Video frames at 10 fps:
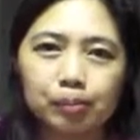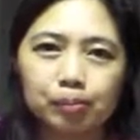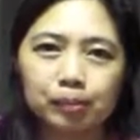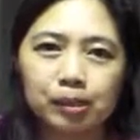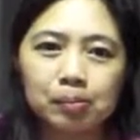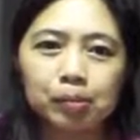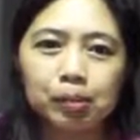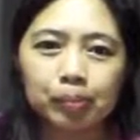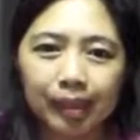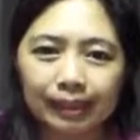
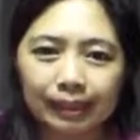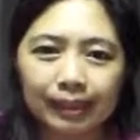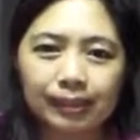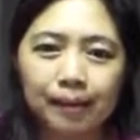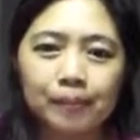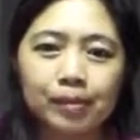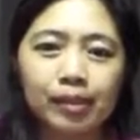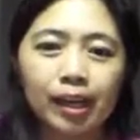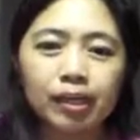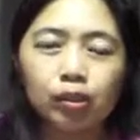simple present,
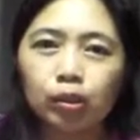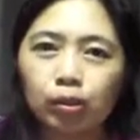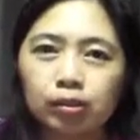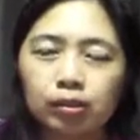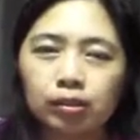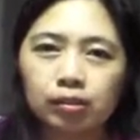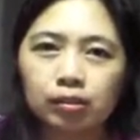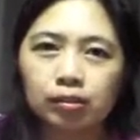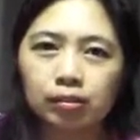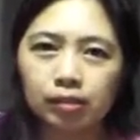then you
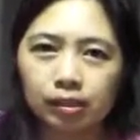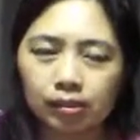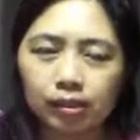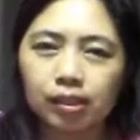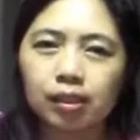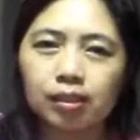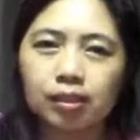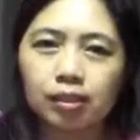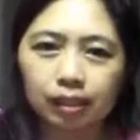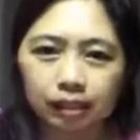use the auxiliary
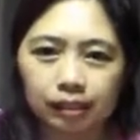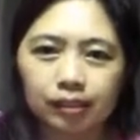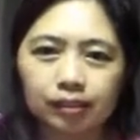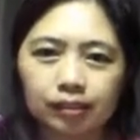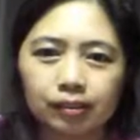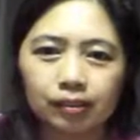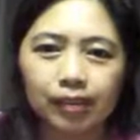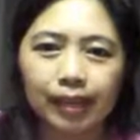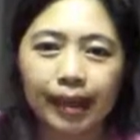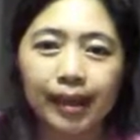does.
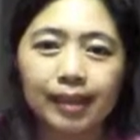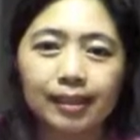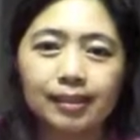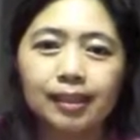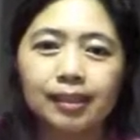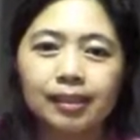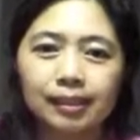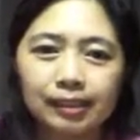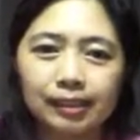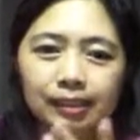Okay, and yeah,
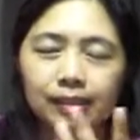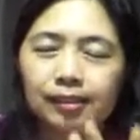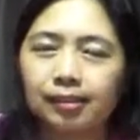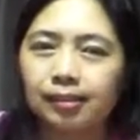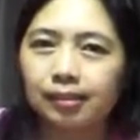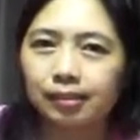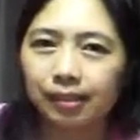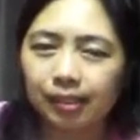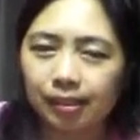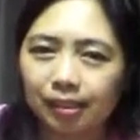since it's
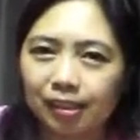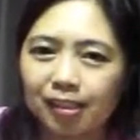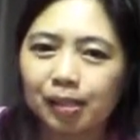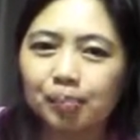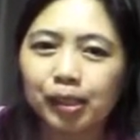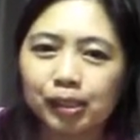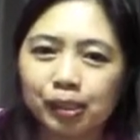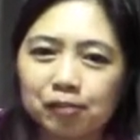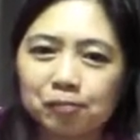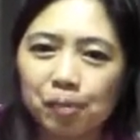in the
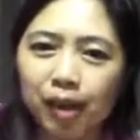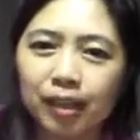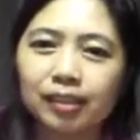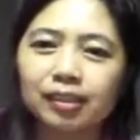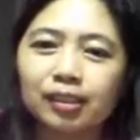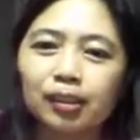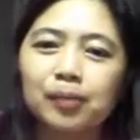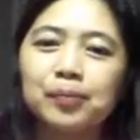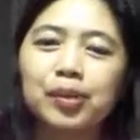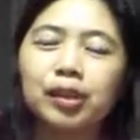positive part,
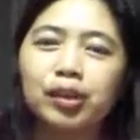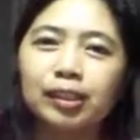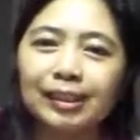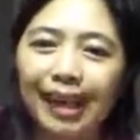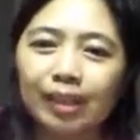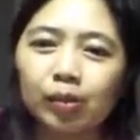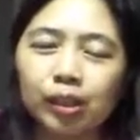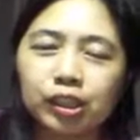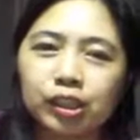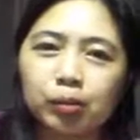so your tag
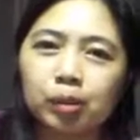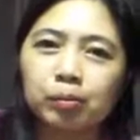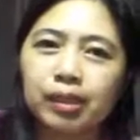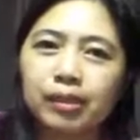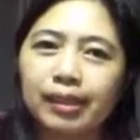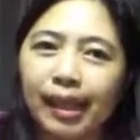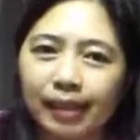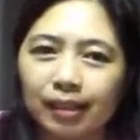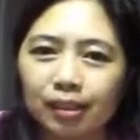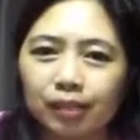question will be in the
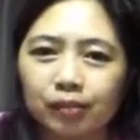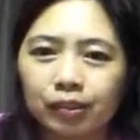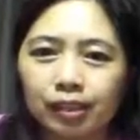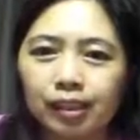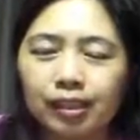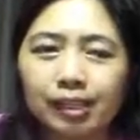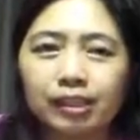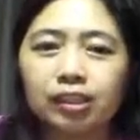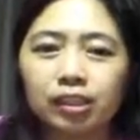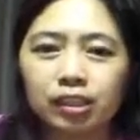negative. Okay,
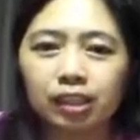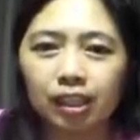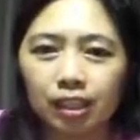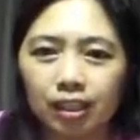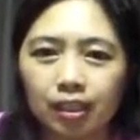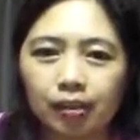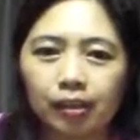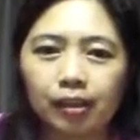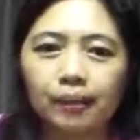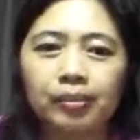doesn't she? Okay.